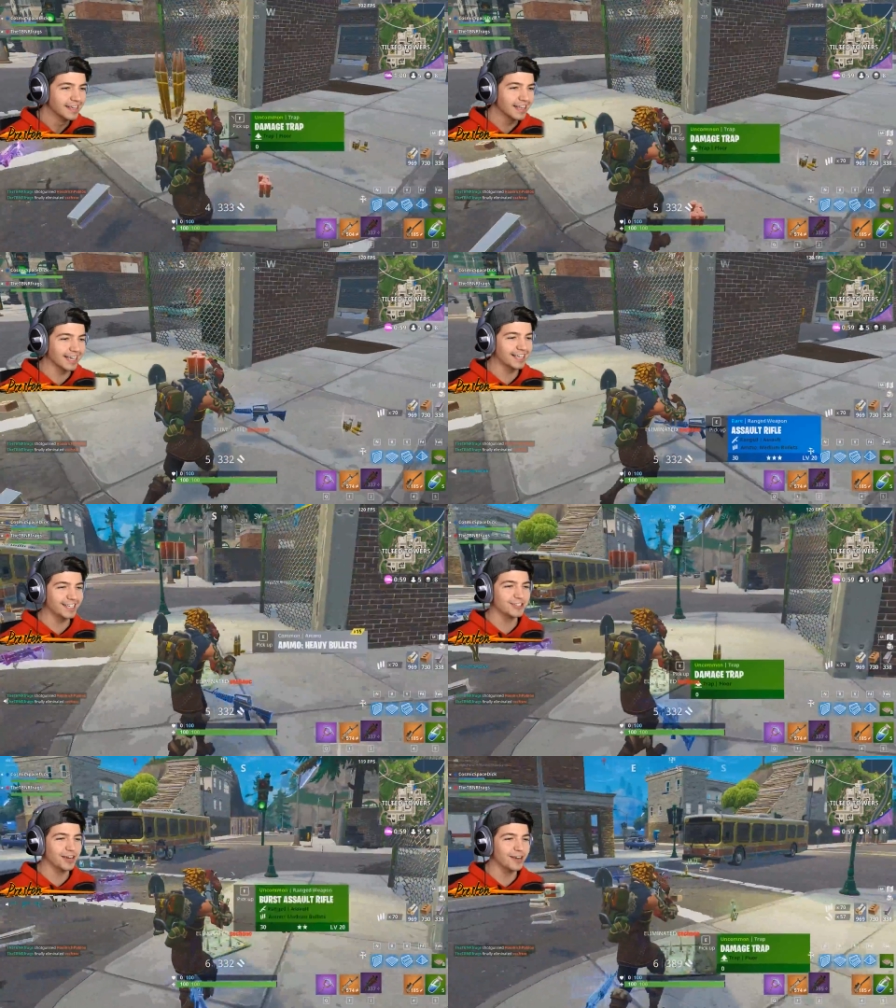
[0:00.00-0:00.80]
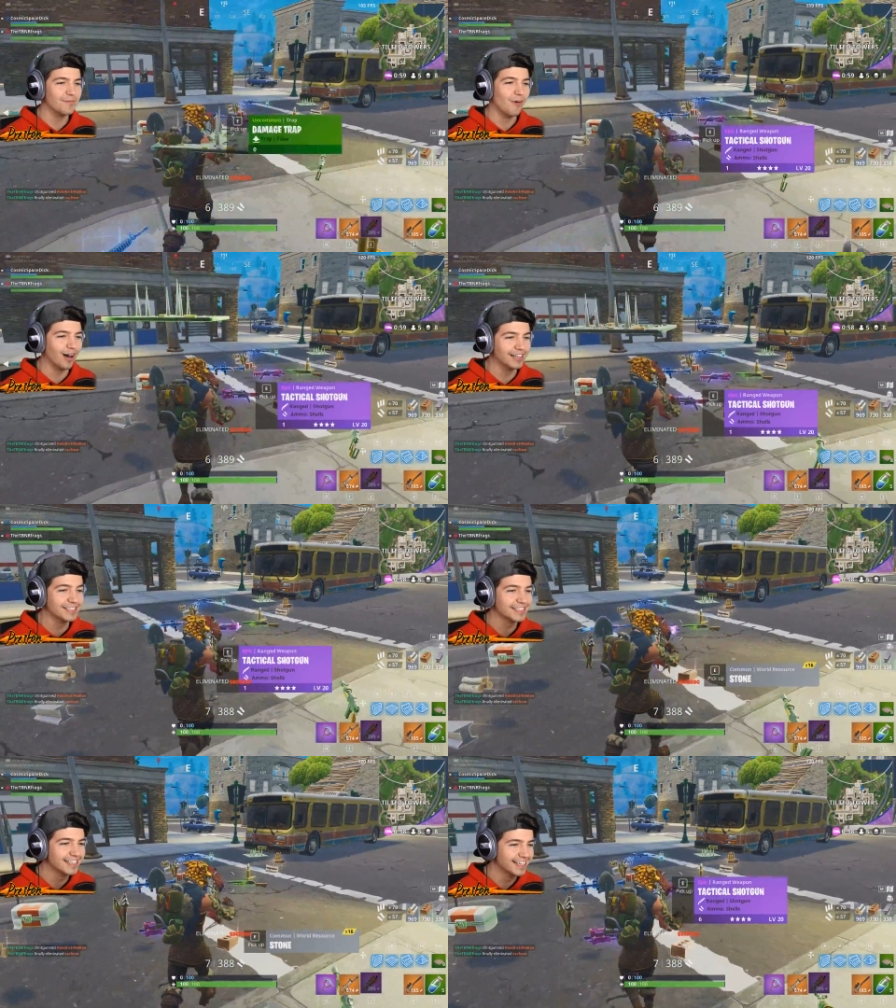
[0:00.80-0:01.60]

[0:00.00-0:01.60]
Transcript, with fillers: Like, I, did I you hit him once?